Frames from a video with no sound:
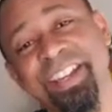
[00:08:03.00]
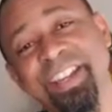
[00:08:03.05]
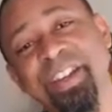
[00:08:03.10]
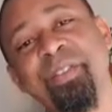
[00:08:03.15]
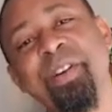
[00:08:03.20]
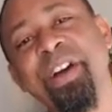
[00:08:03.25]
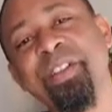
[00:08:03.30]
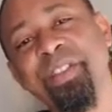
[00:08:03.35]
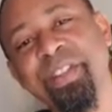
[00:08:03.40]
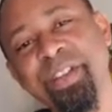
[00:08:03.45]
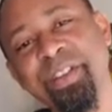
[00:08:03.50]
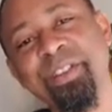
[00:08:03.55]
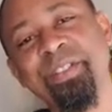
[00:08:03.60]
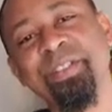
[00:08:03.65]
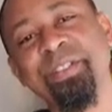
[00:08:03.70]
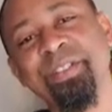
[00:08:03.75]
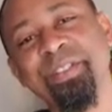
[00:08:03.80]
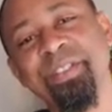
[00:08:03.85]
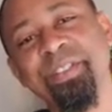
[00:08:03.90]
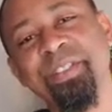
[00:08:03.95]
Go out there
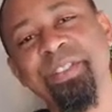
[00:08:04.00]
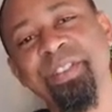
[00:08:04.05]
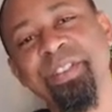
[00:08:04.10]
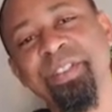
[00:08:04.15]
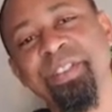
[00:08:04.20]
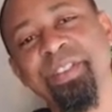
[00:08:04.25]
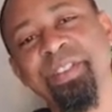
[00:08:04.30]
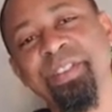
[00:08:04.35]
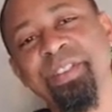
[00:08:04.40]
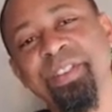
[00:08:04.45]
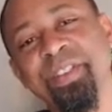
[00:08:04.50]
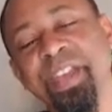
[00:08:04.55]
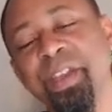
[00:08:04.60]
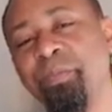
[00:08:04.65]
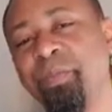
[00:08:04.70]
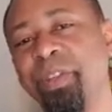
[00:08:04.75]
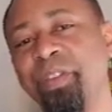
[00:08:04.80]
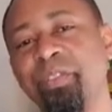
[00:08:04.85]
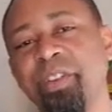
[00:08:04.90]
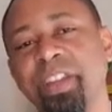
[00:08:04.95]

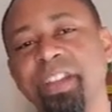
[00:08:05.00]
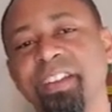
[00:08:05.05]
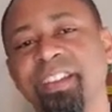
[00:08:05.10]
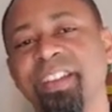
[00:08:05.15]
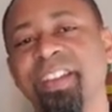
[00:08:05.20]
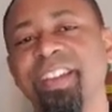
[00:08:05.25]
and be great.